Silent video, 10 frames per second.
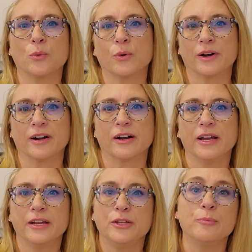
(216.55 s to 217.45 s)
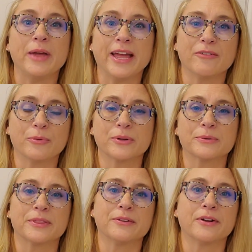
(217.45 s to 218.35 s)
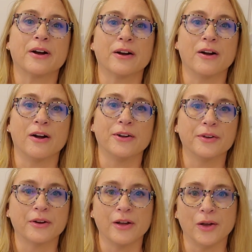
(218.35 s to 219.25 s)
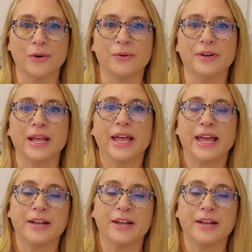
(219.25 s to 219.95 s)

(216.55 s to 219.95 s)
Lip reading: or you may have worked with your dog on your own